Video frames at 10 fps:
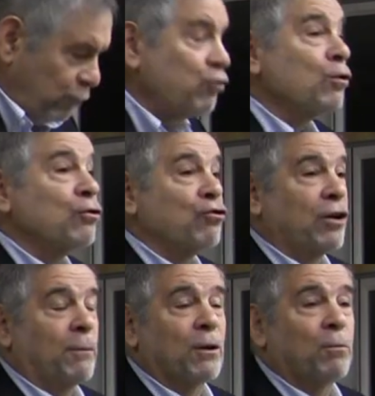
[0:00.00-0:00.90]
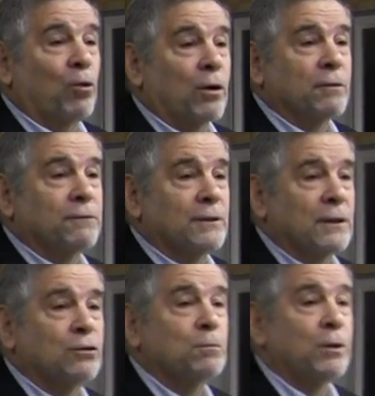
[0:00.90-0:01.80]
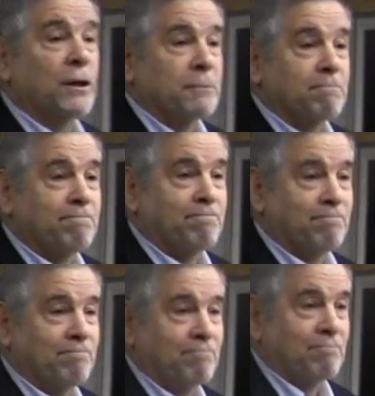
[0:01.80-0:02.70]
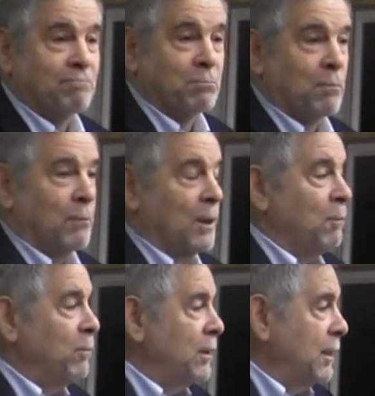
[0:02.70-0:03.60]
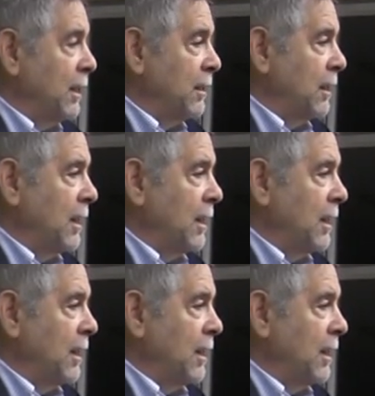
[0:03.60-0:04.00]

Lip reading: Jewish chairman of the board of DuPont. Began